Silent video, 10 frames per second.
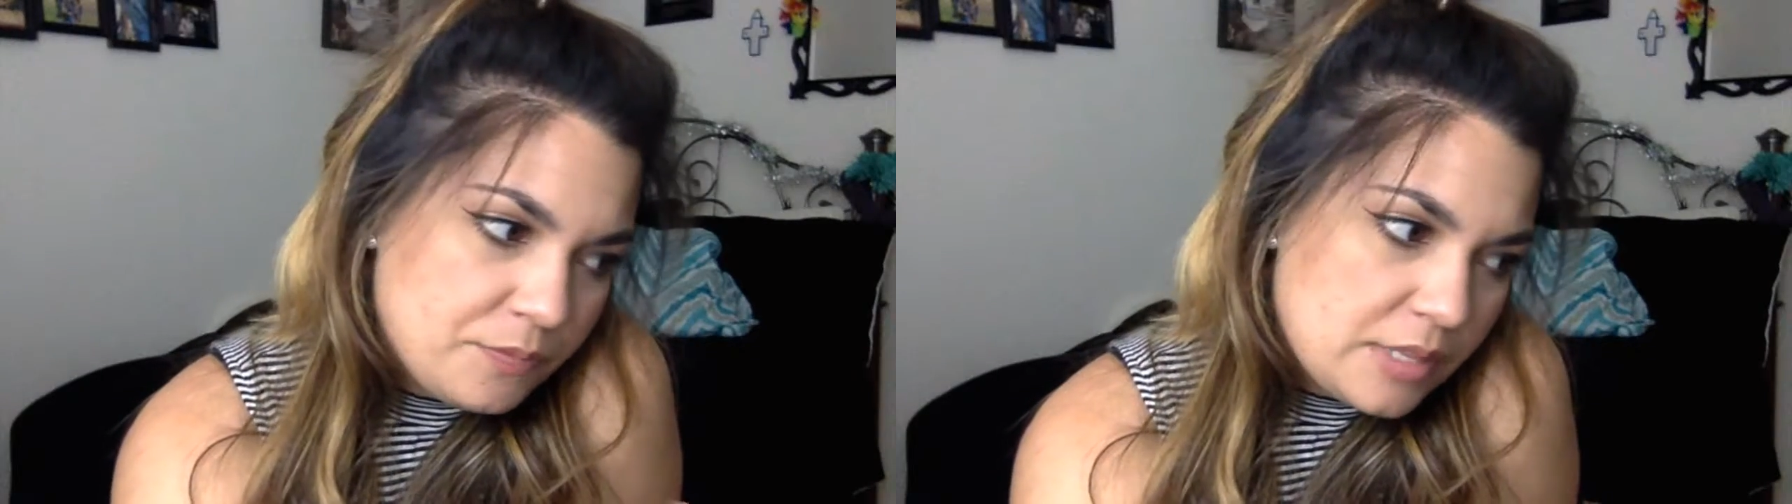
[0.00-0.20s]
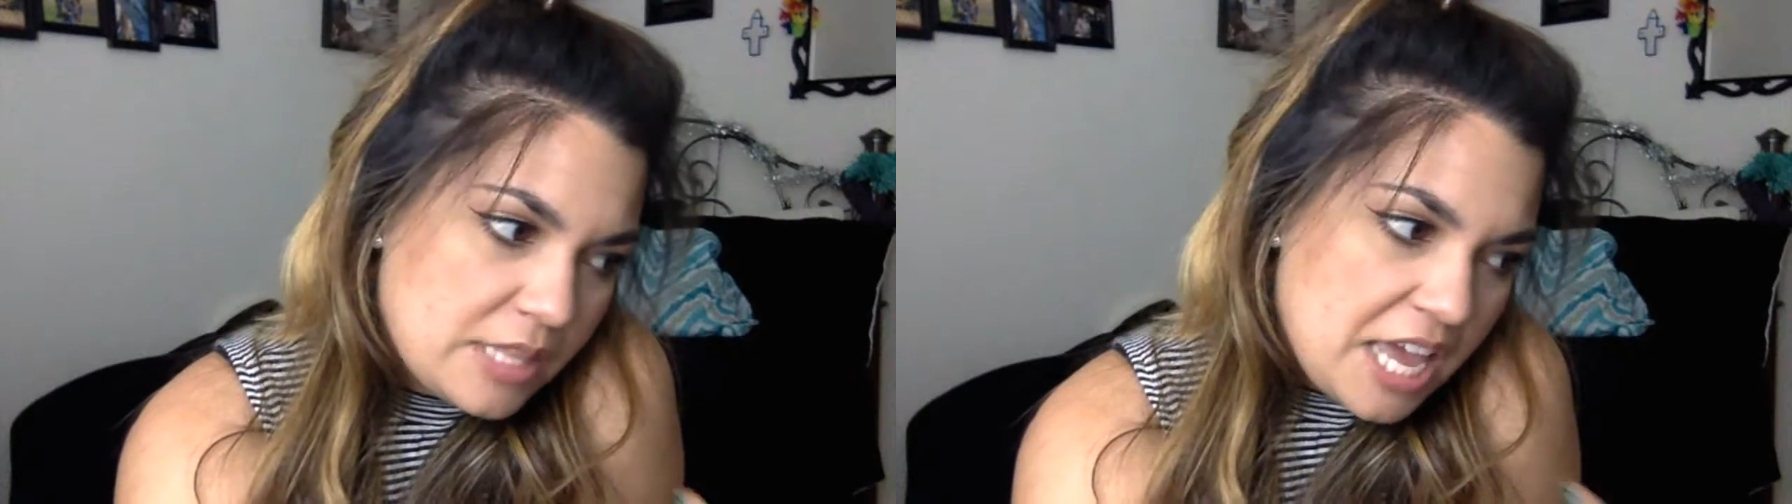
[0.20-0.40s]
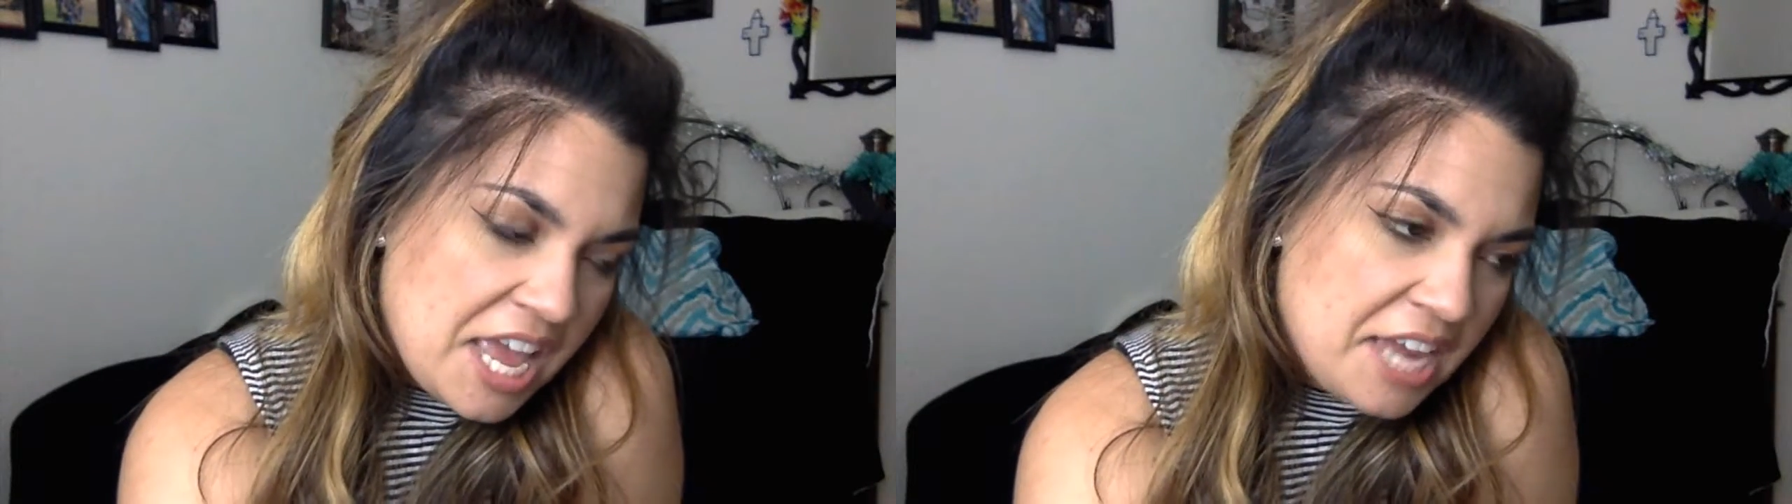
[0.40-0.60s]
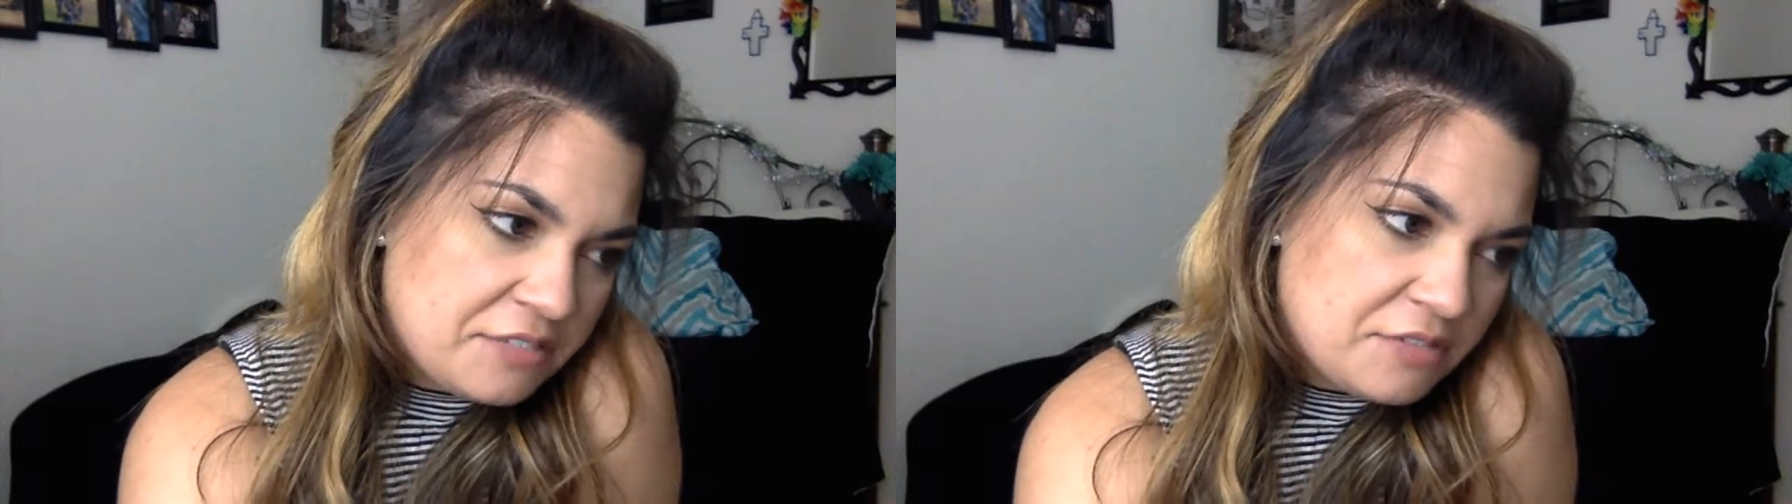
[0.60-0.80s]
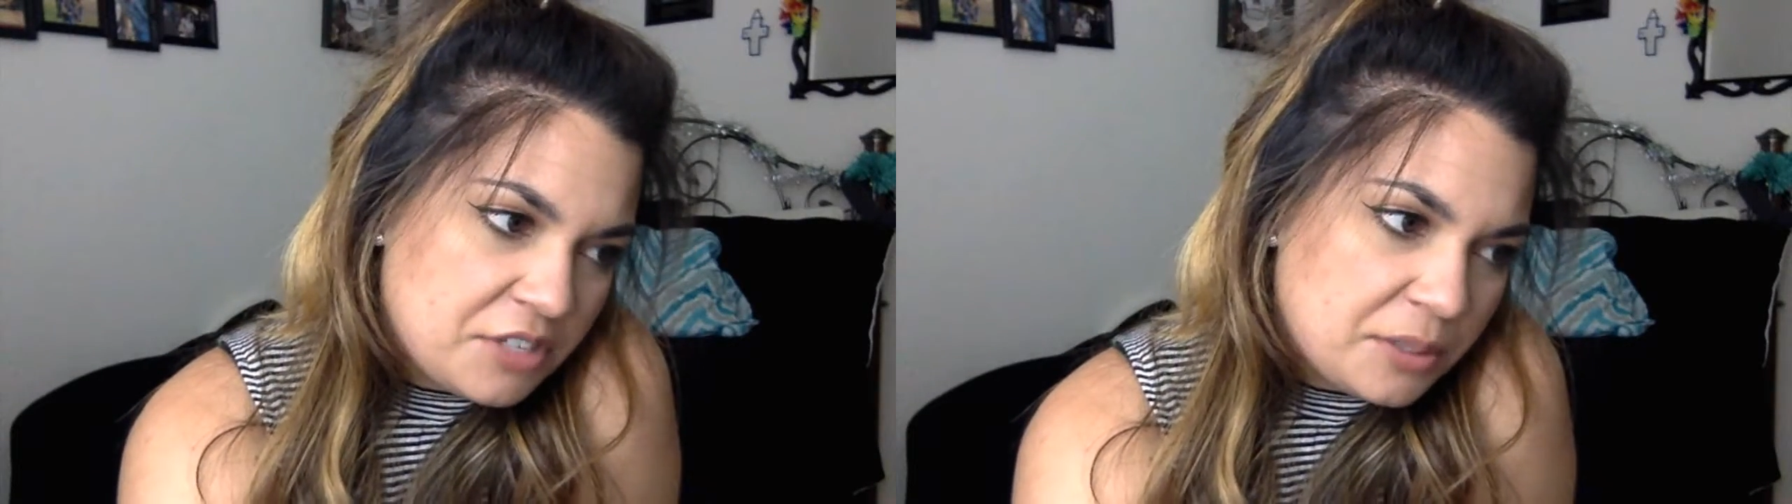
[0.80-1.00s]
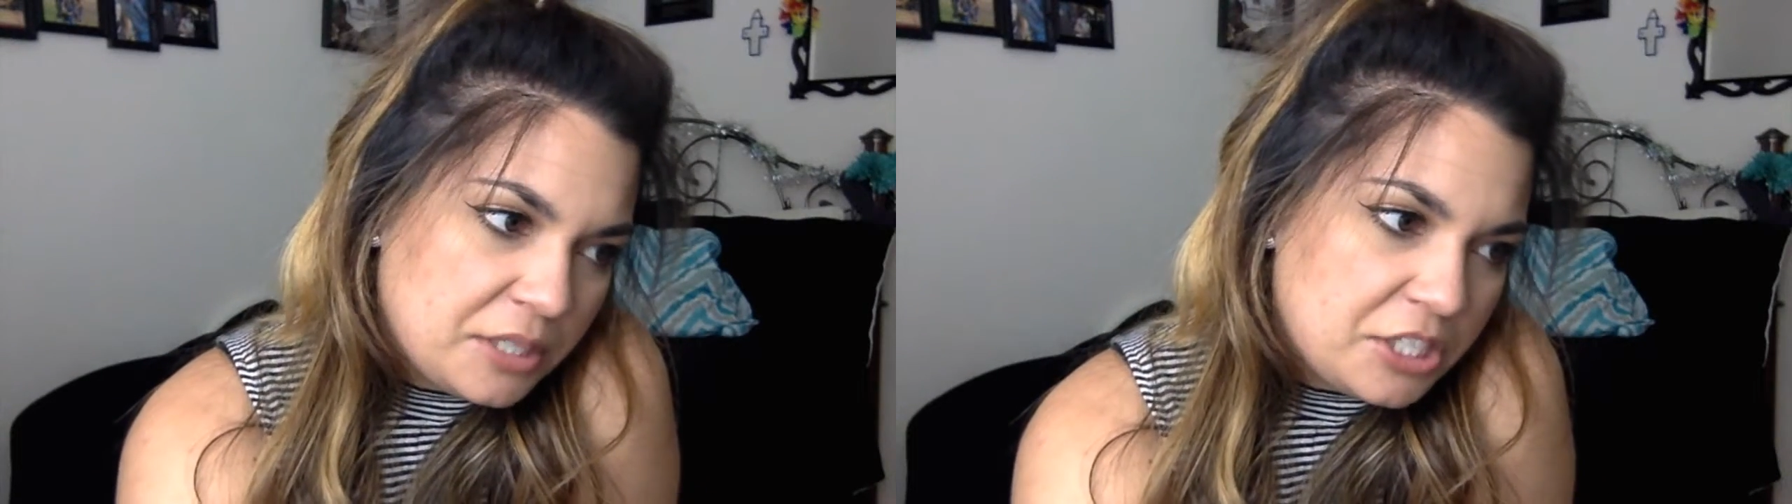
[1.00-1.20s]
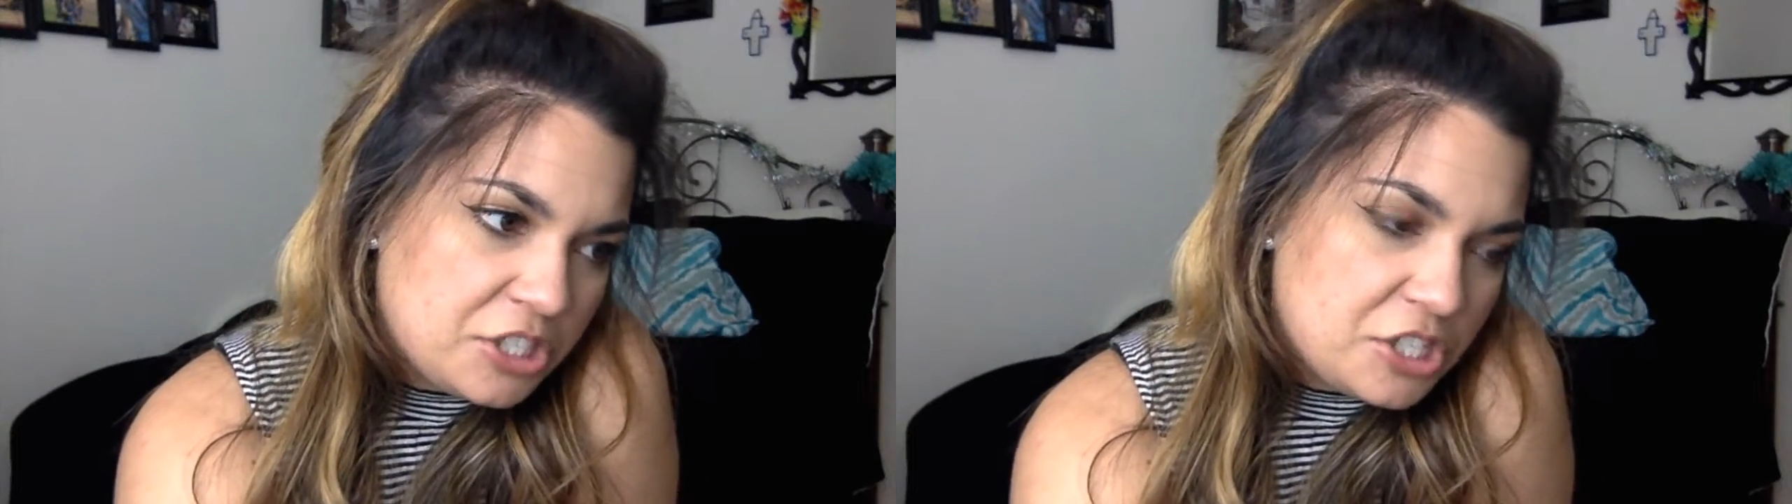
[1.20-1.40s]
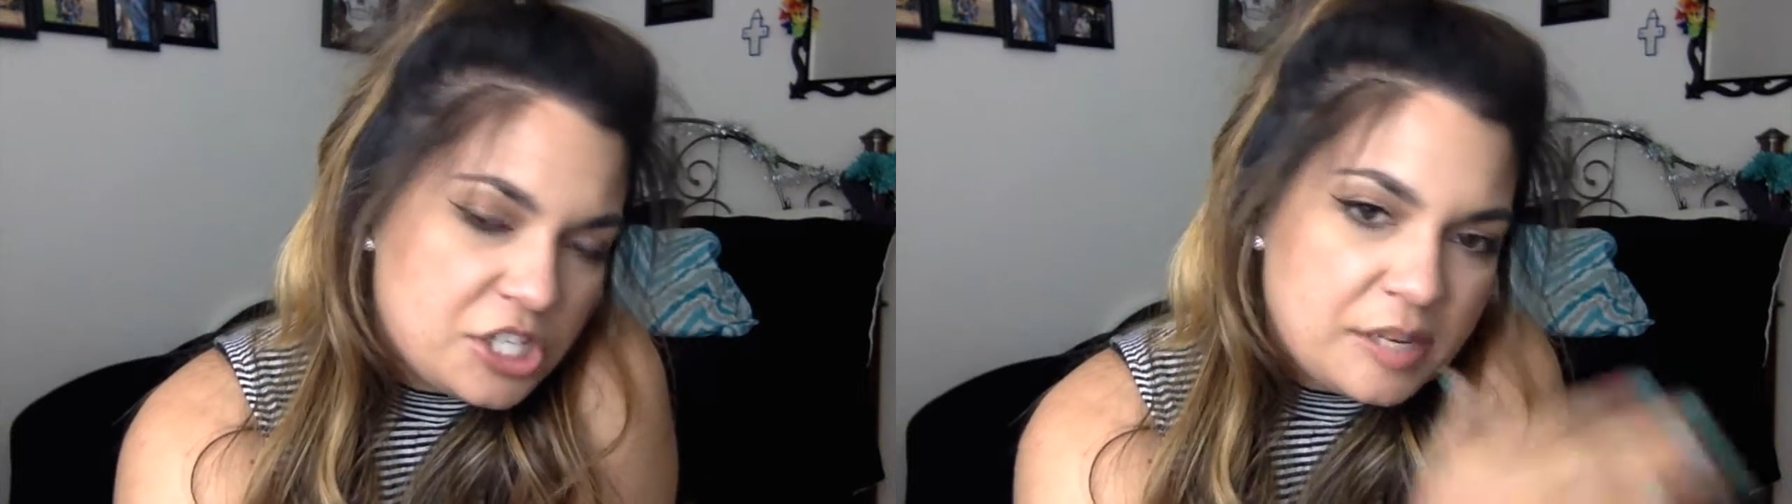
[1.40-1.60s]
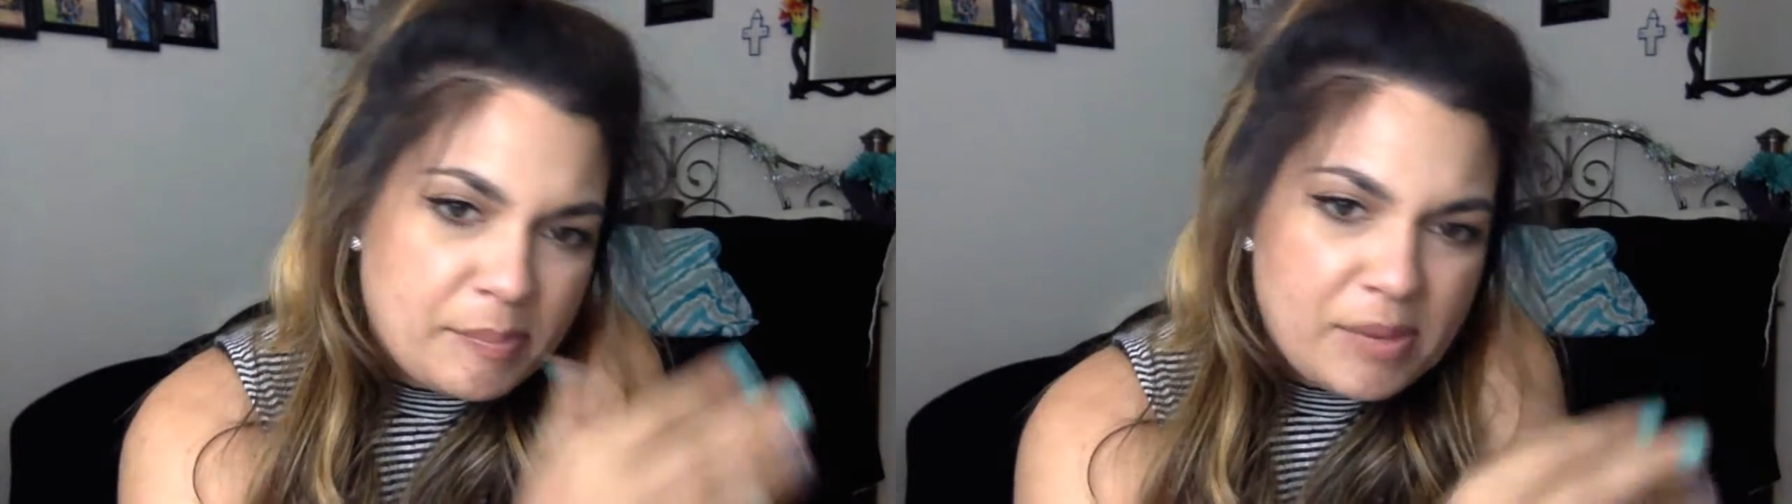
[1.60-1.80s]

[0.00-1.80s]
the end of their relationship